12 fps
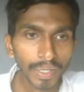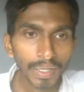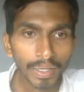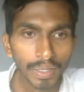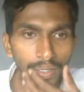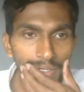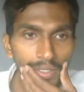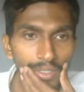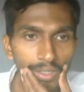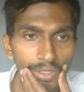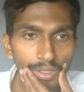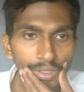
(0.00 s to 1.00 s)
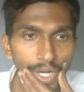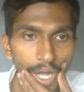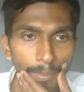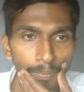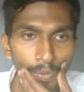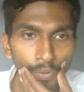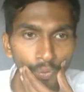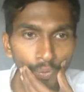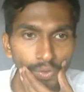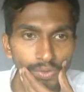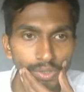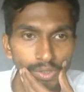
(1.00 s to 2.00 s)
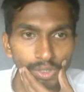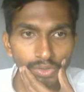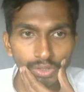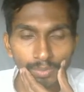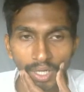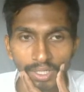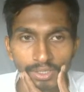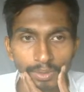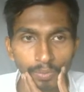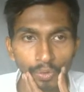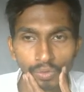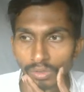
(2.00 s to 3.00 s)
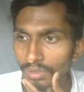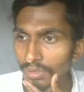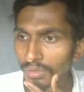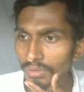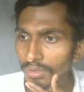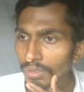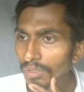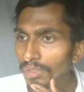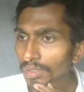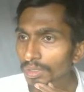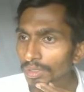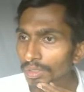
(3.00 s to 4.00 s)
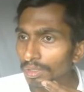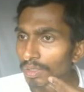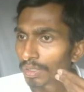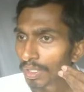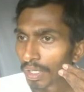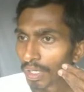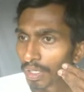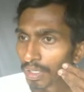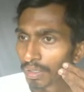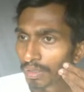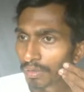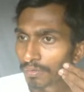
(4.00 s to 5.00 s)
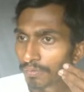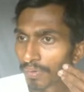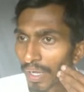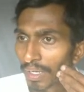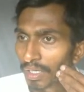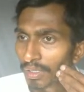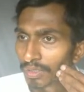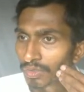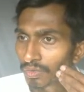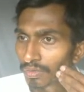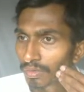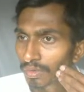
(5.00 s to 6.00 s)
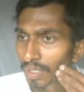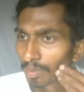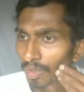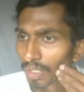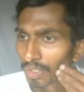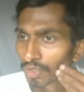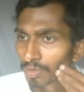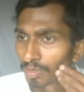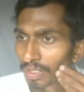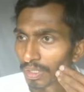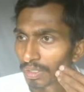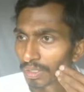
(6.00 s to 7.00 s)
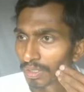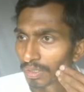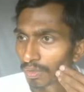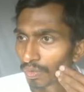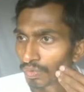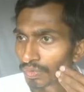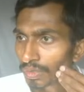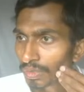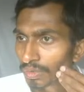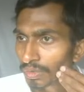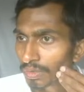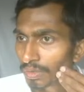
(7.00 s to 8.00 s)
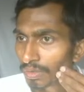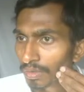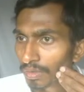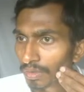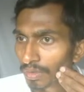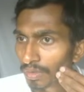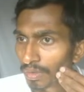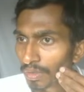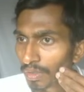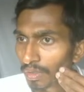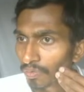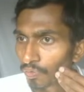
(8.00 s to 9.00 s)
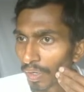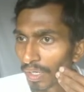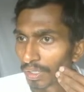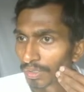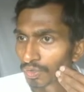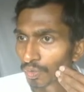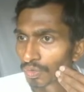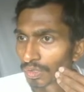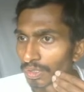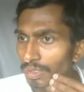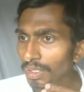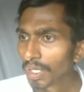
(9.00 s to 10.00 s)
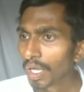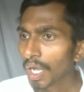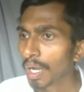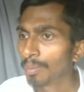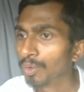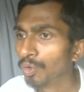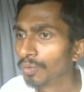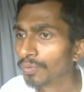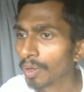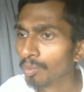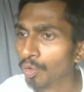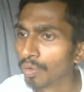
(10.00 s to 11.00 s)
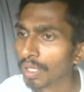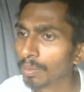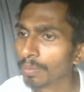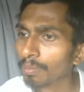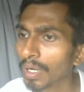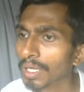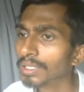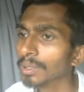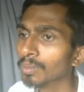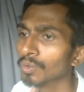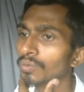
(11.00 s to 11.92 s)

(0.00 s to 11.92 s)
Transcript: and uploads, customize uploads, and file resource. Come on, I should be getting it. Close this. File resources, upload from local path, upload